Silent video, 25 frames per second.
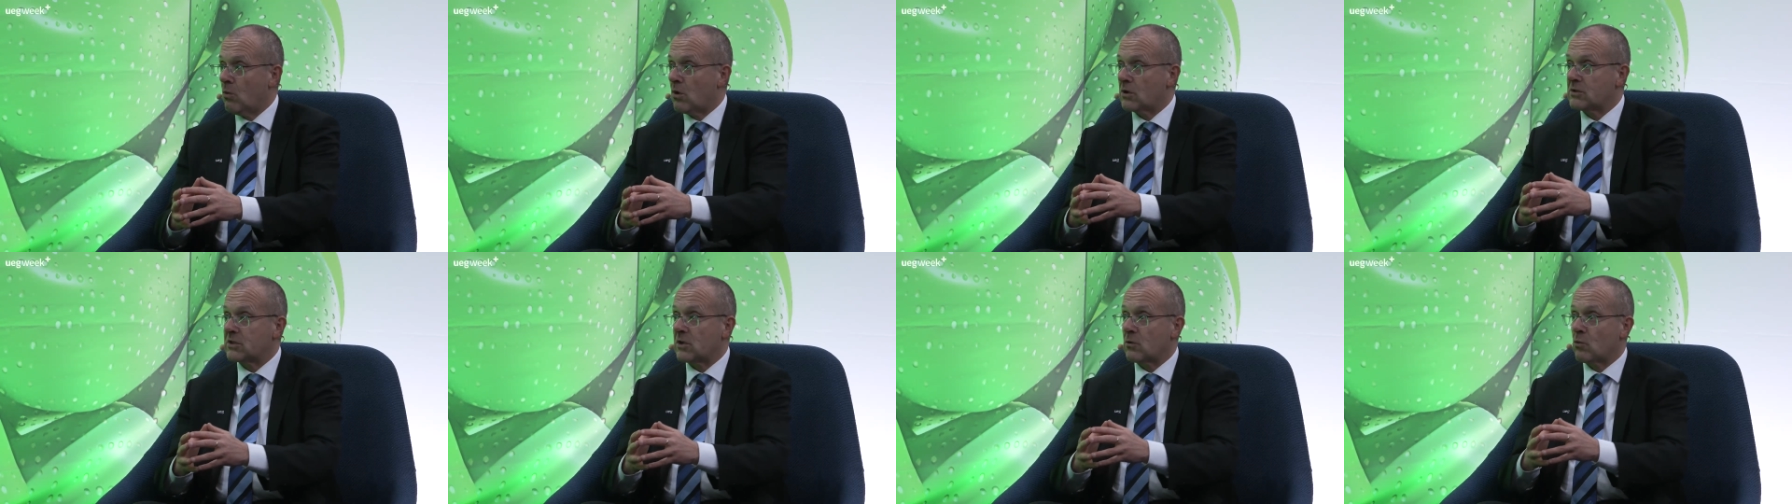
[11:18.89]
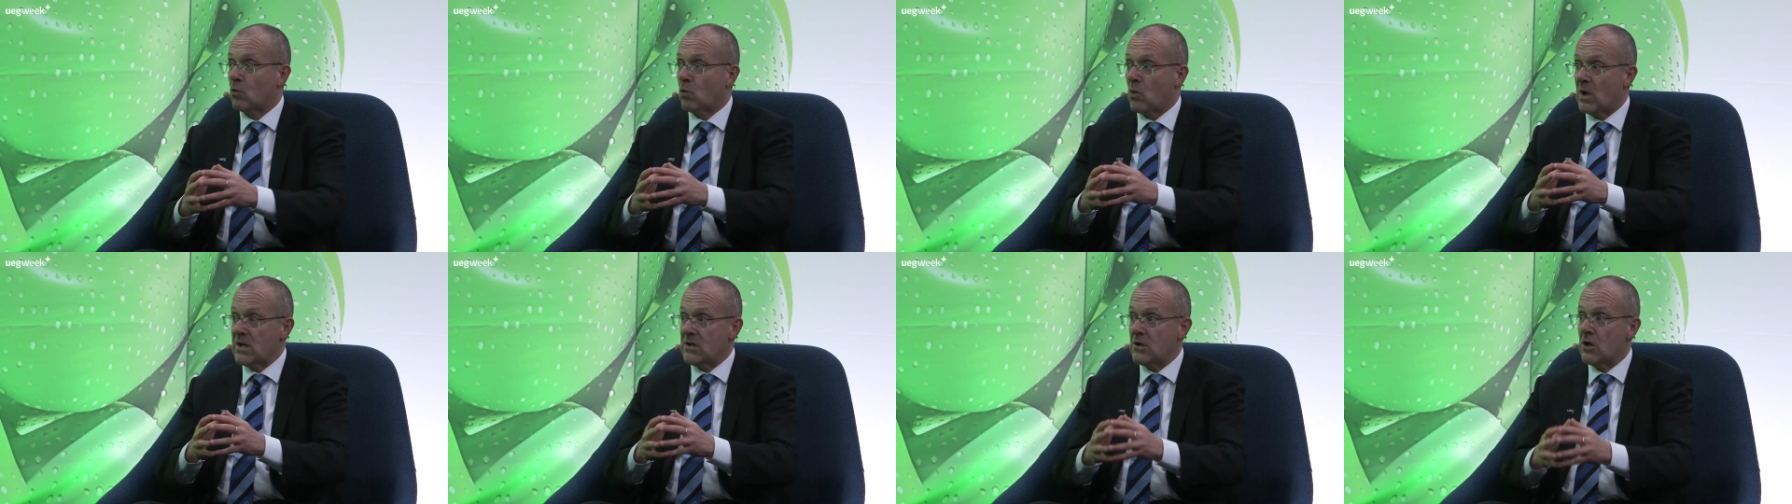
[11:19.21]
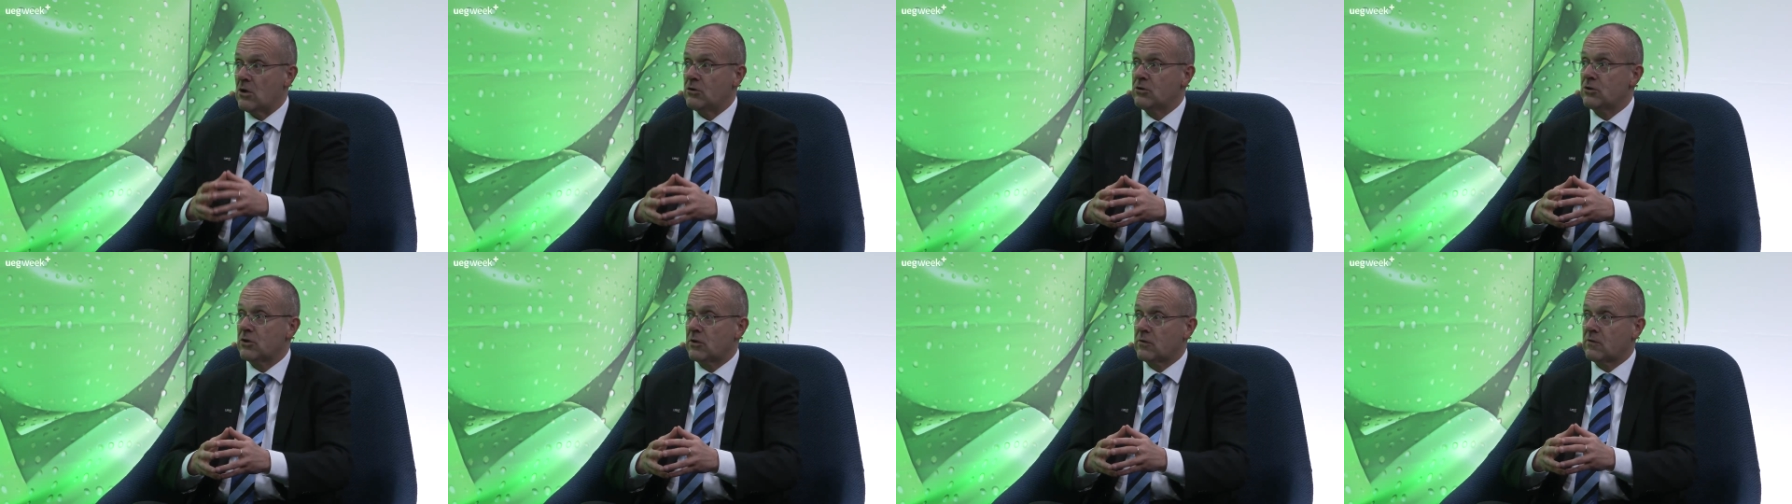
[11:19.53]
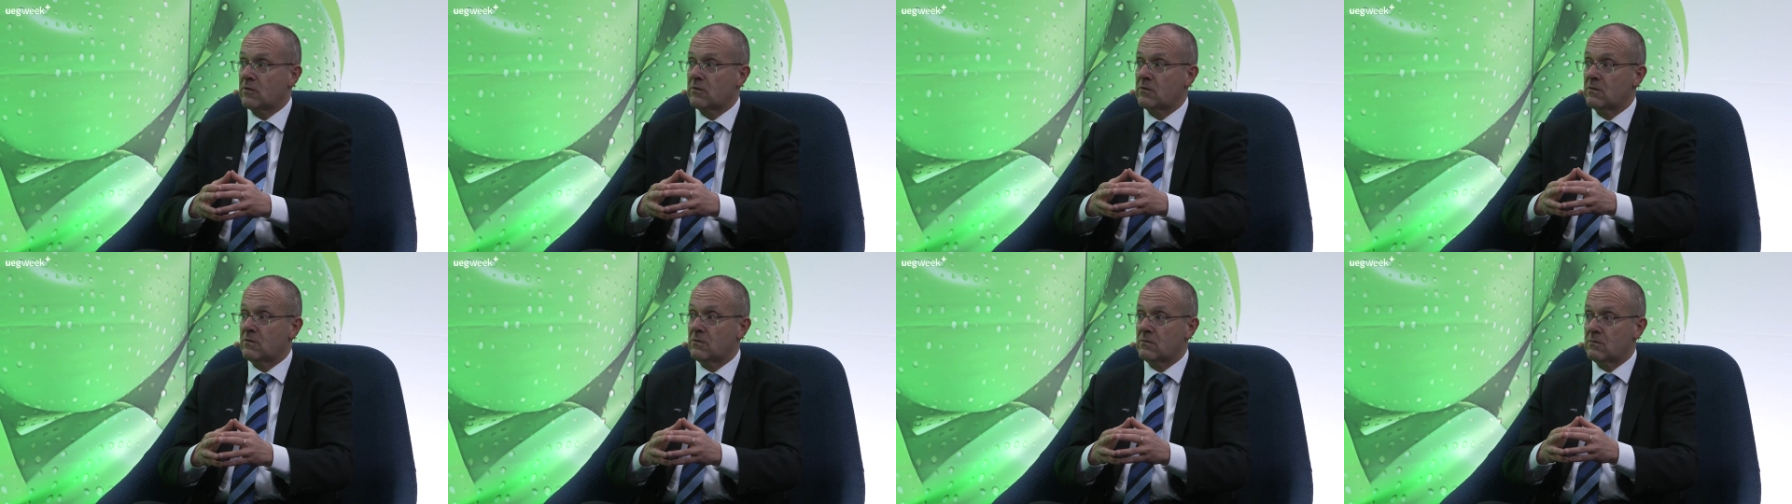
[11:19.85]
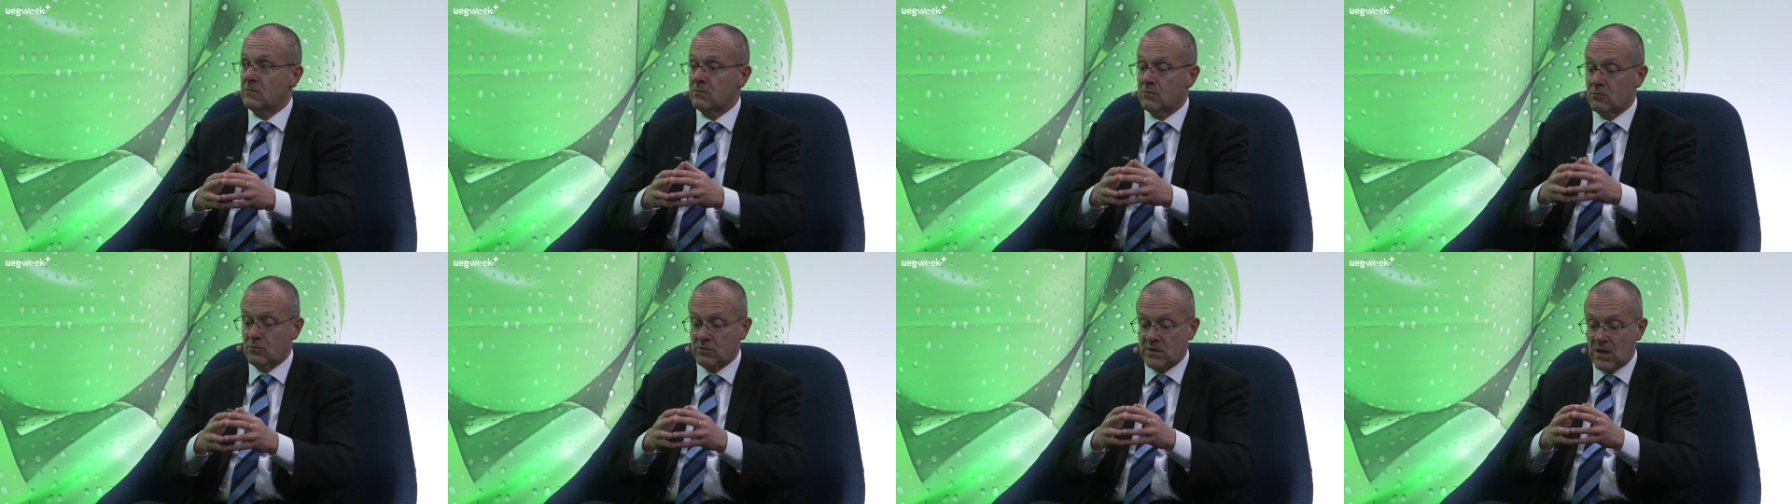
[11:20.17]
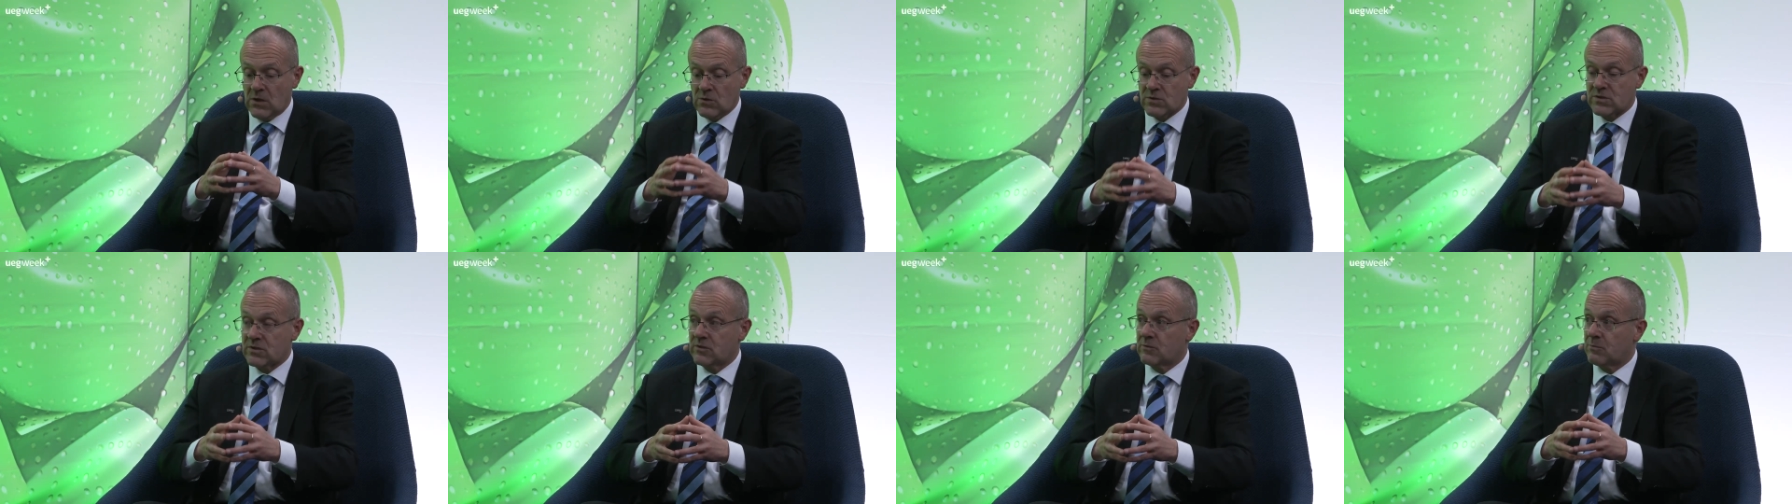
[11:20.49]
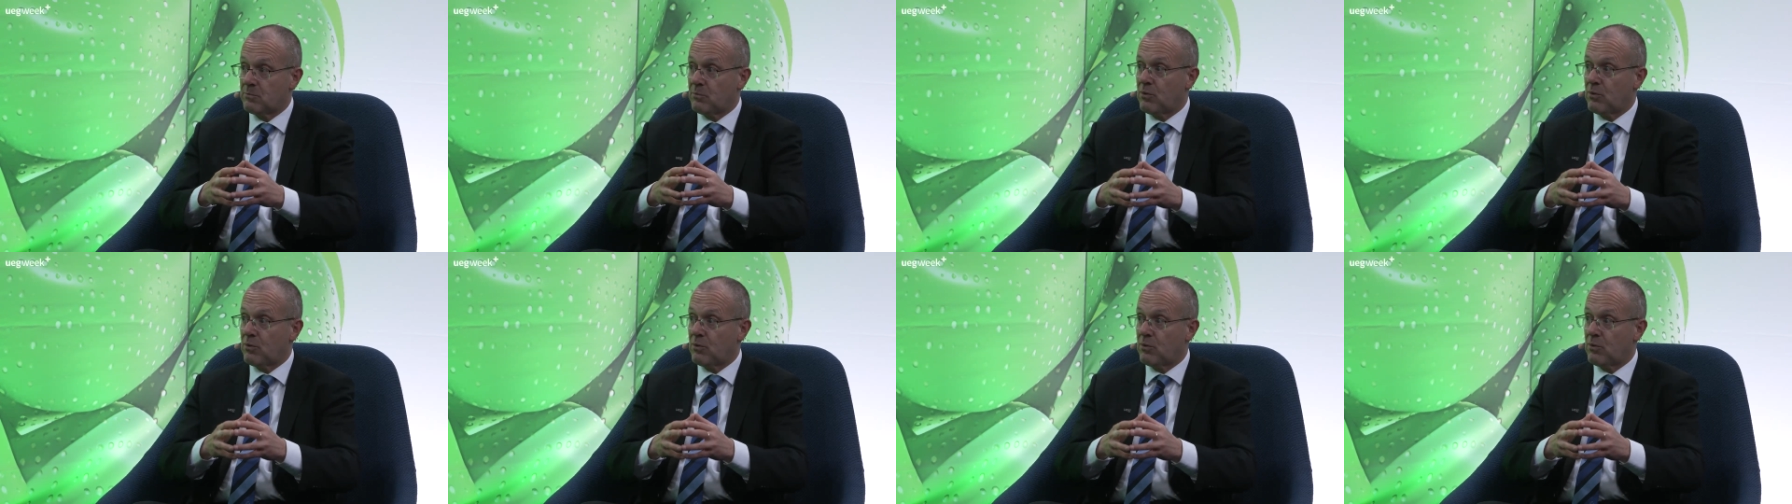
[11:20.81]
where there were 100 1,000